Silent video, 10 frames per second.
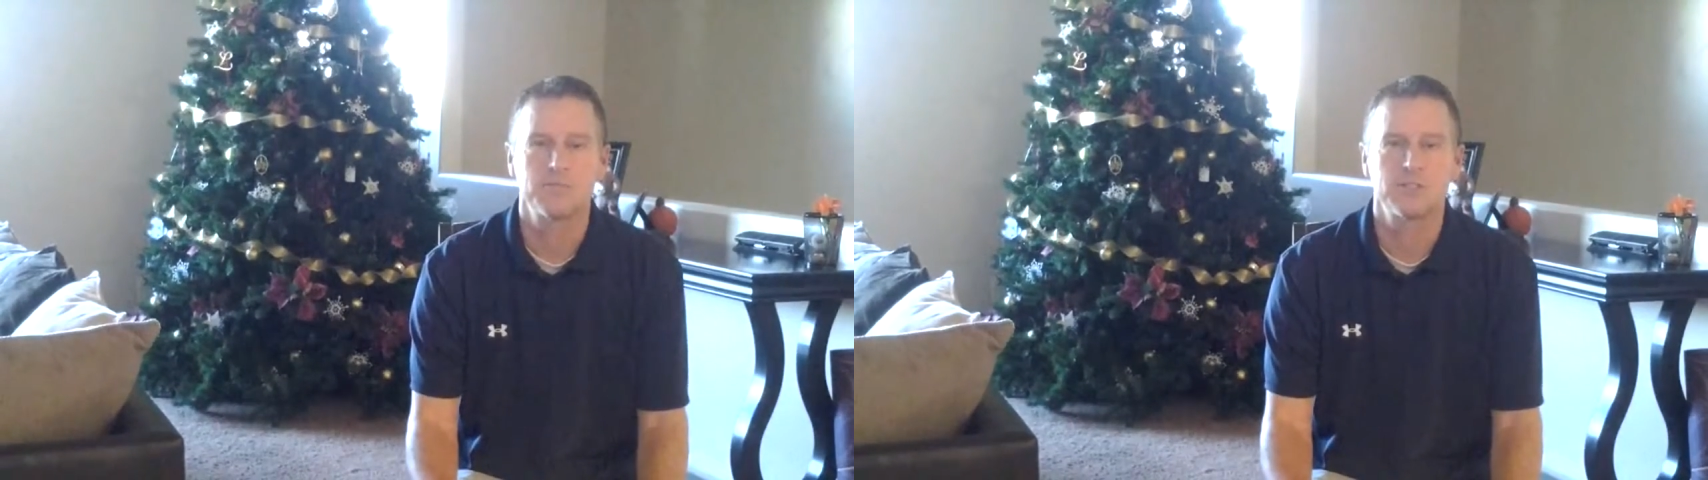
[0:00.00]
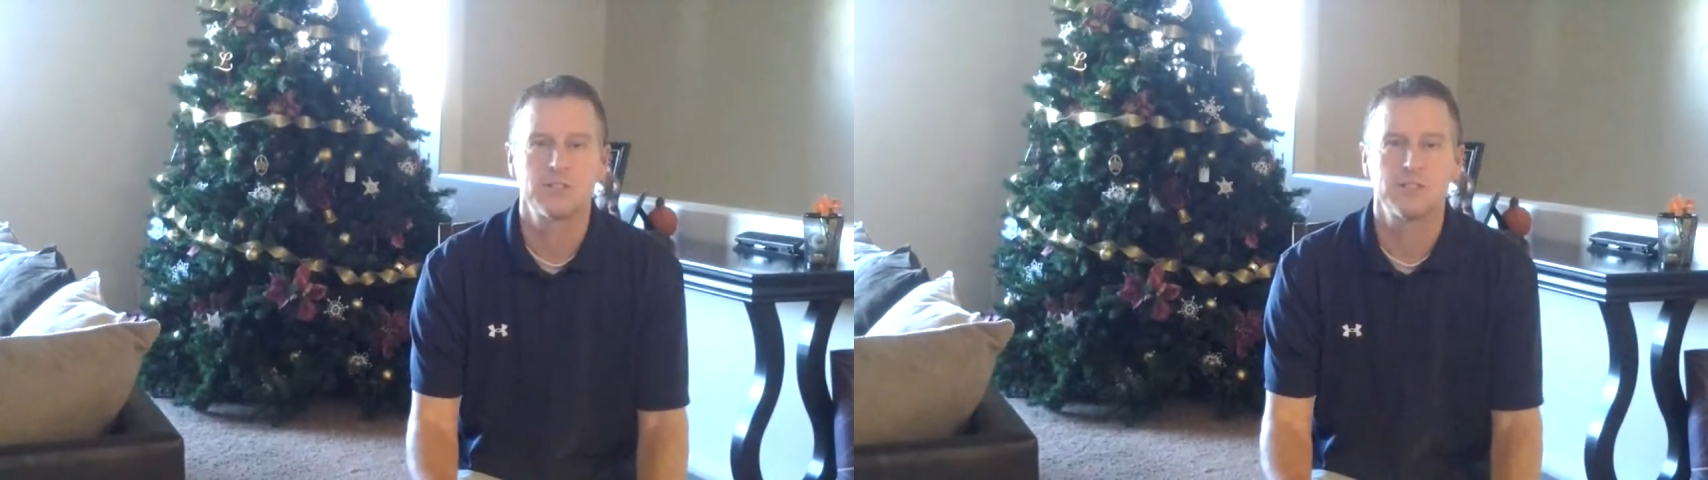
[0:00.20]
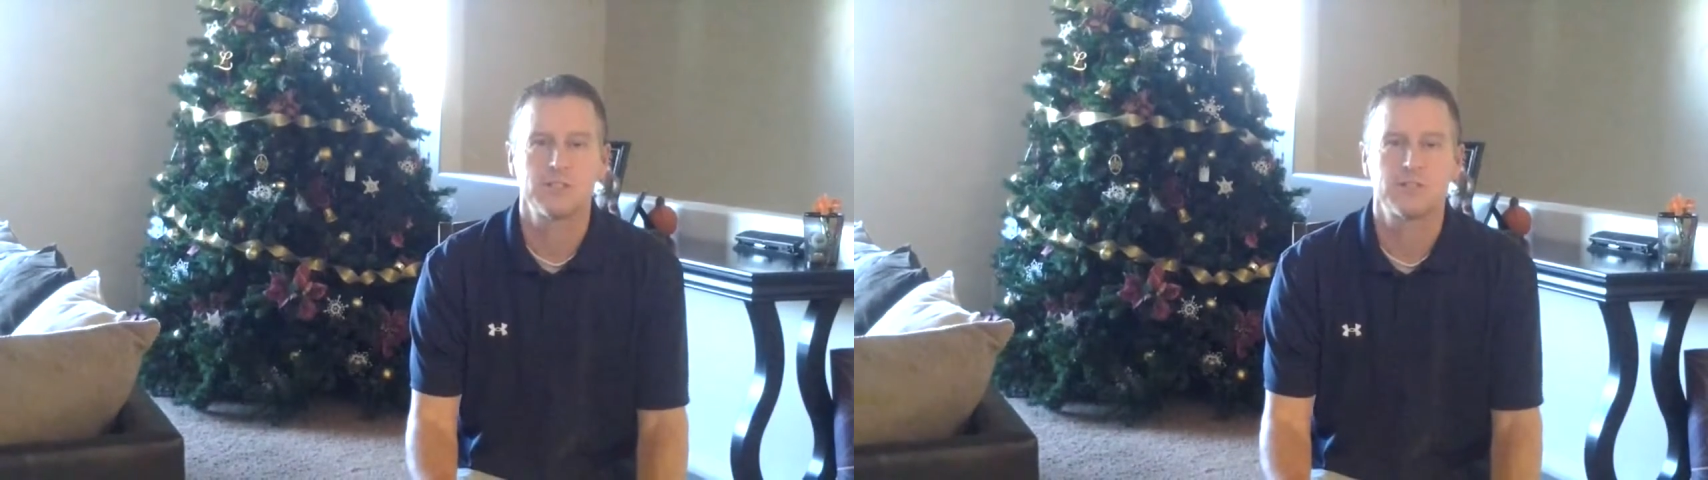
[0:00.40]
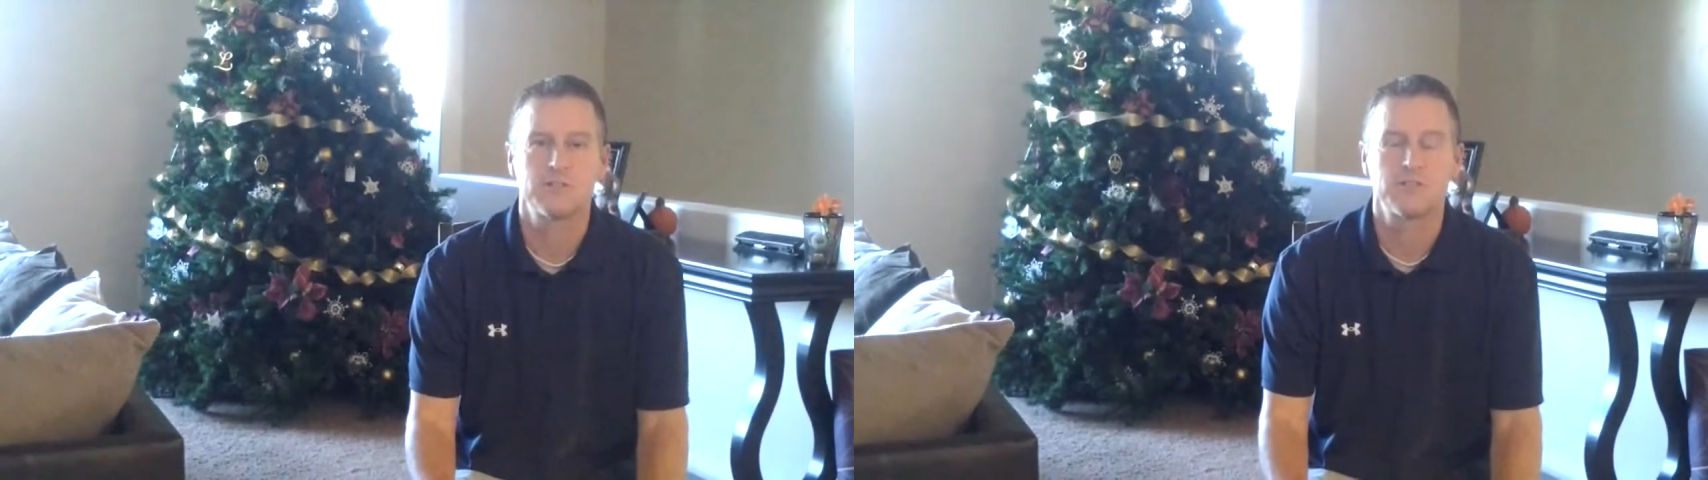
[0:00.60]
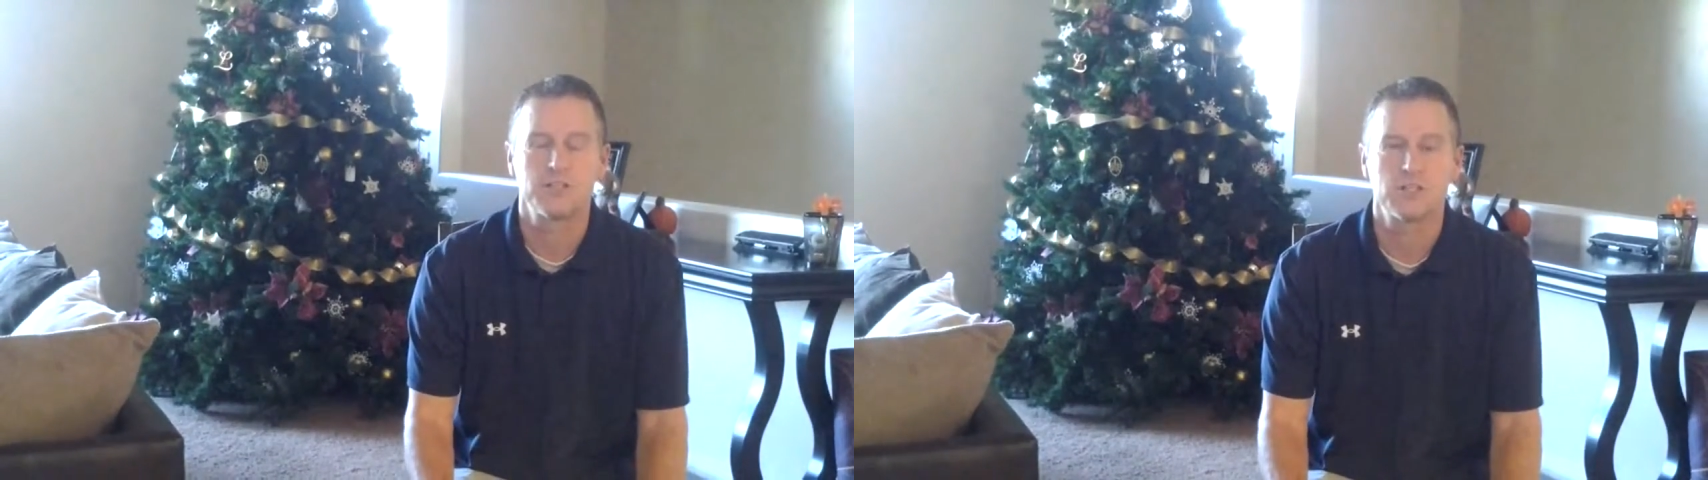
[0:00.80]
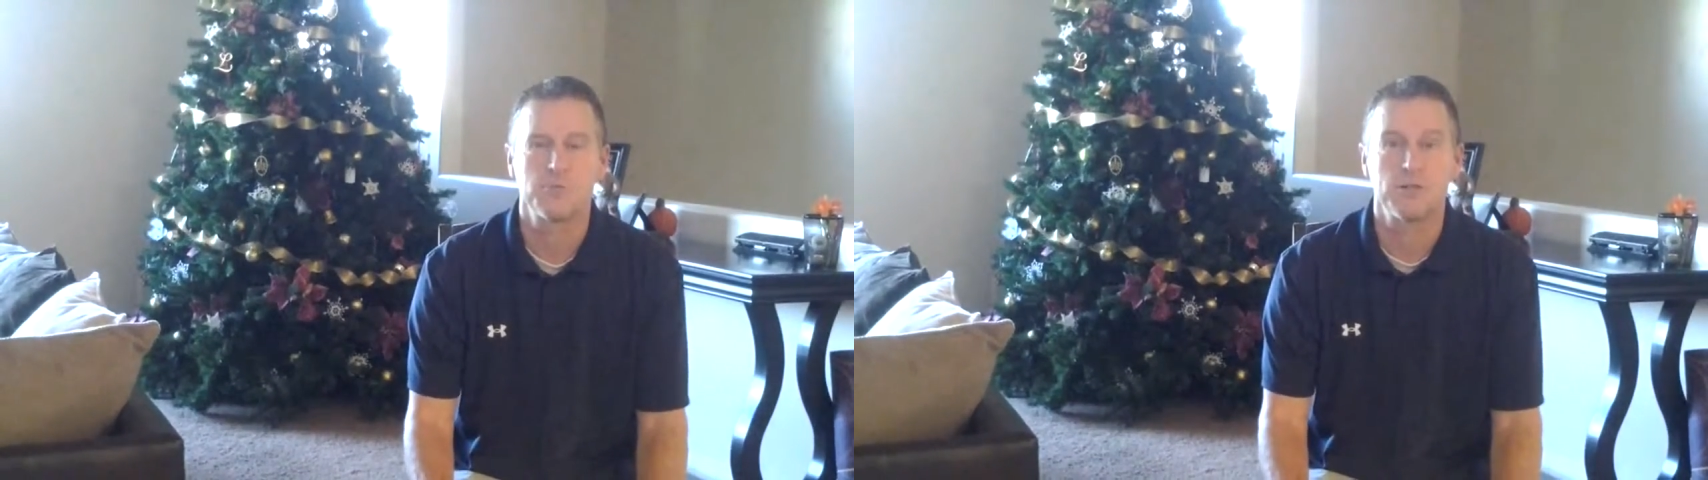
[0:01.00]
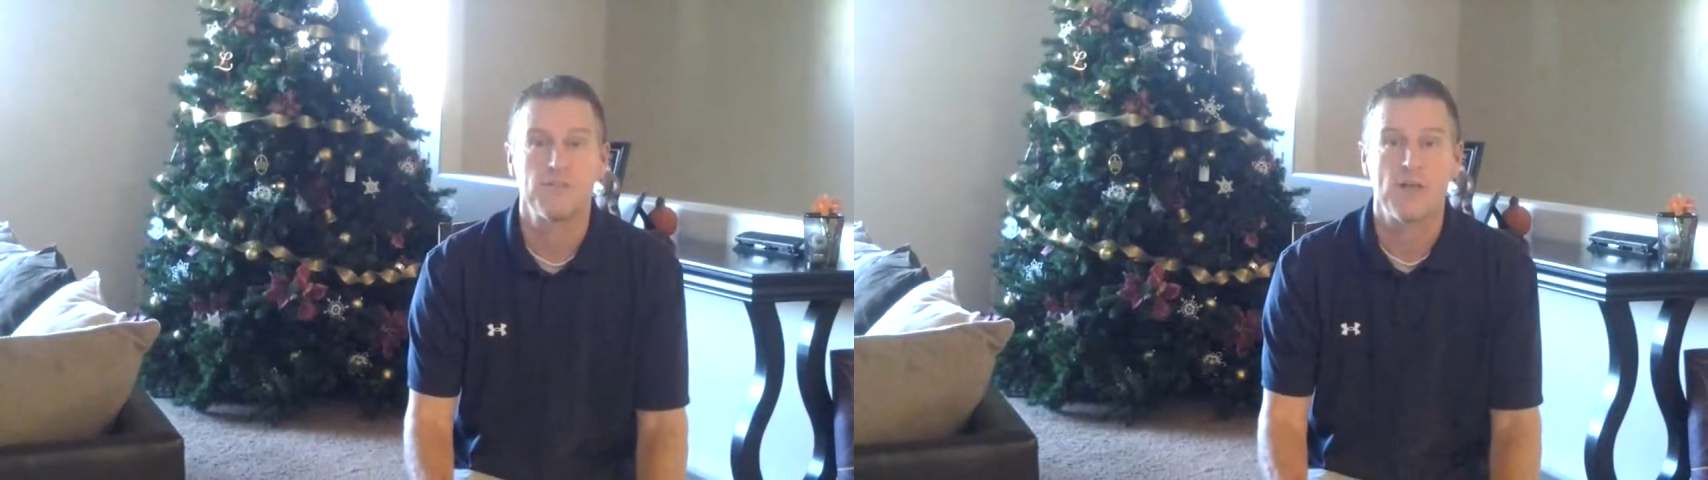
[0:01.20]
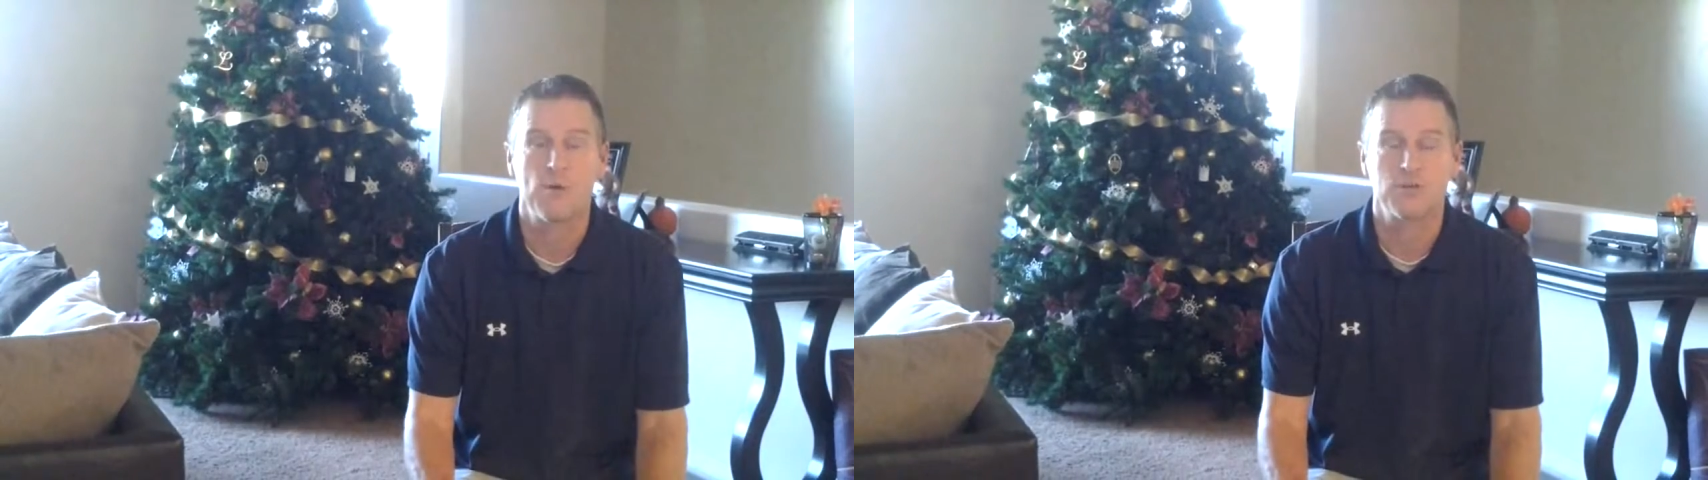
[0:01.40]
to determine
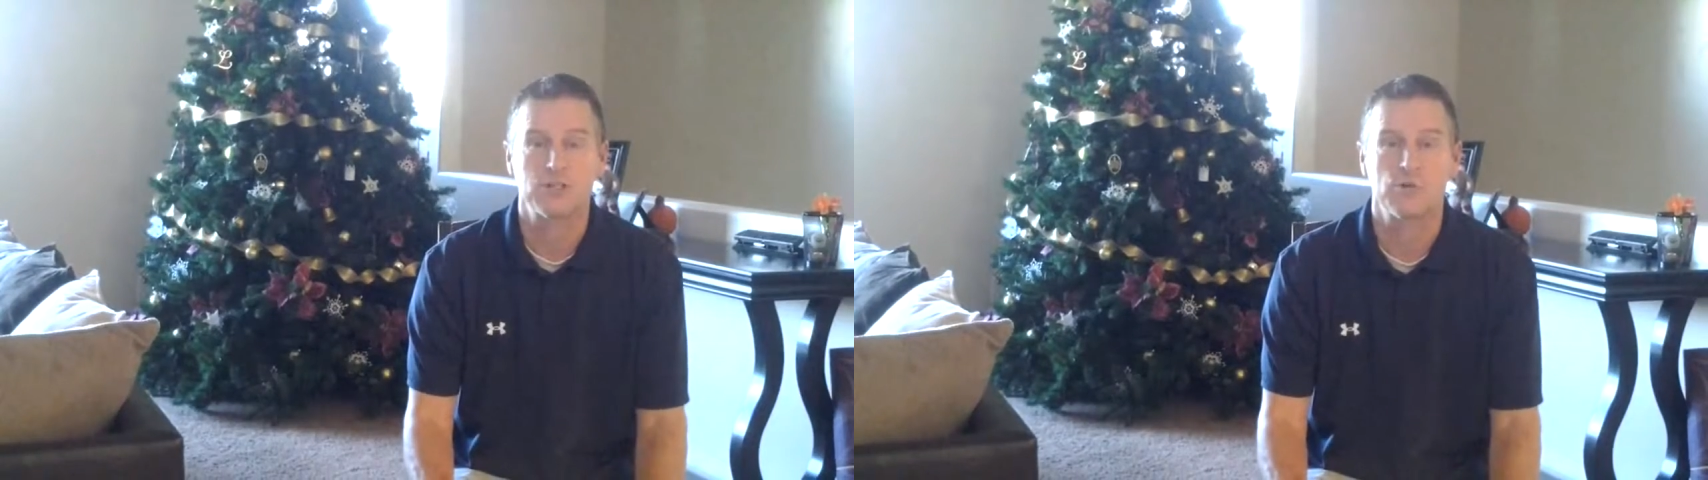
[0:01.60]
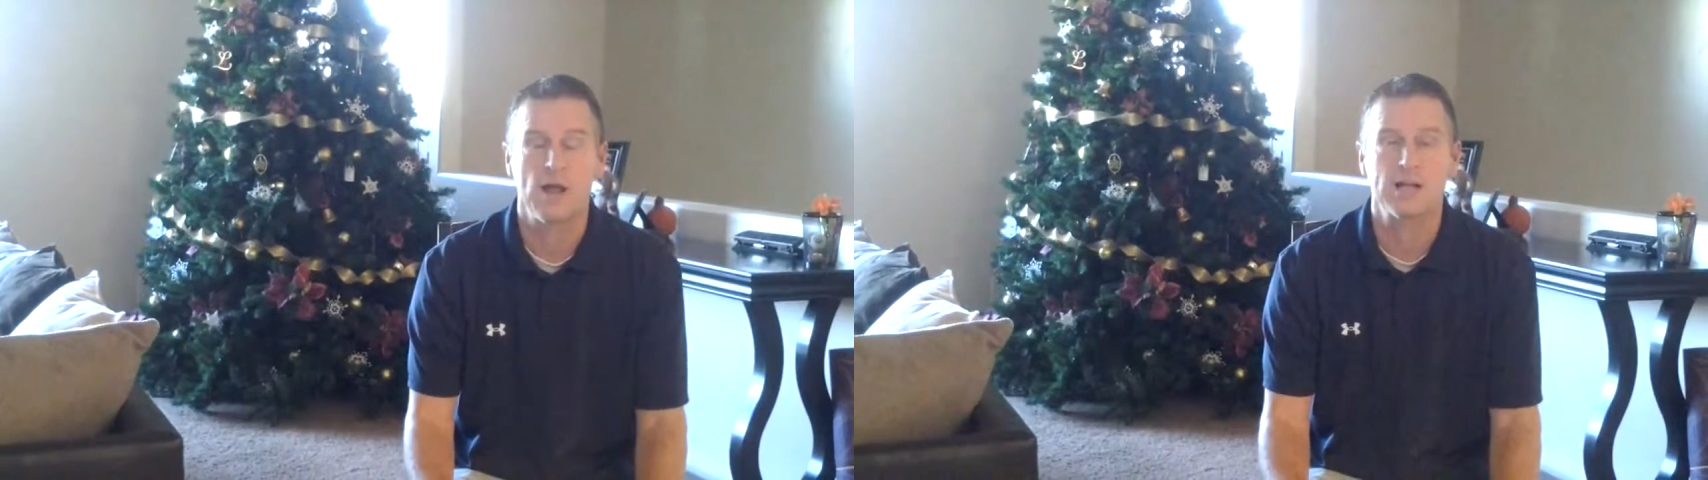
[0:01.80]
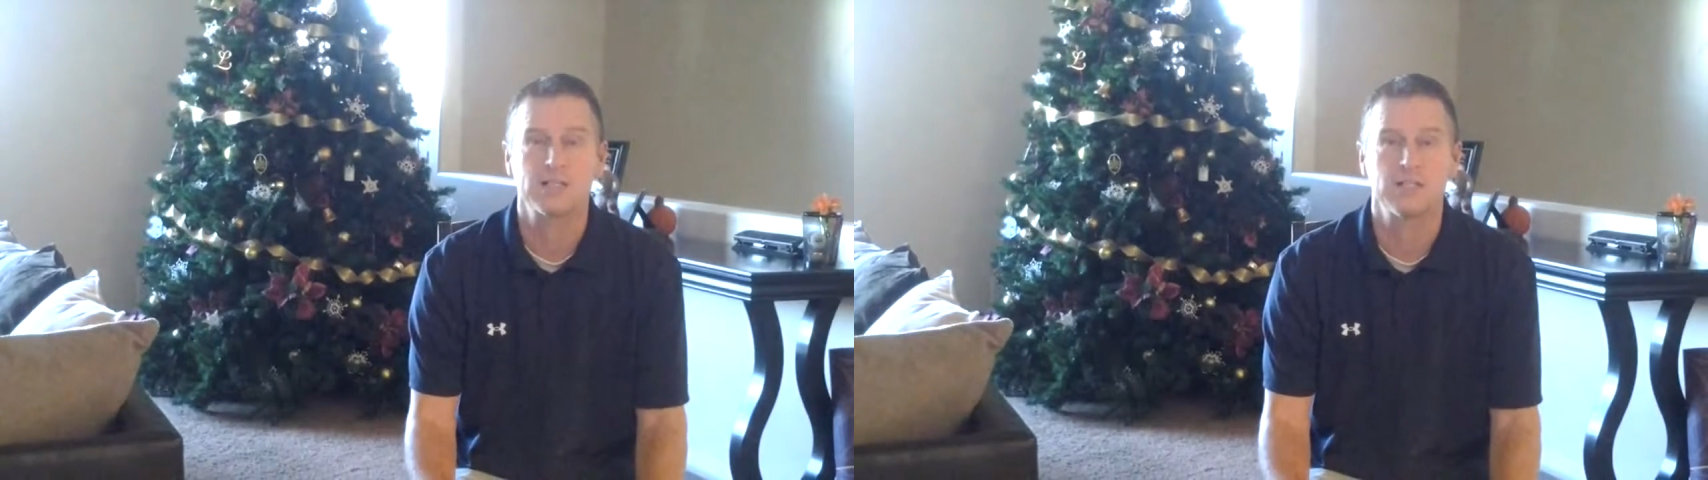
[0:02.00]
if that was correct.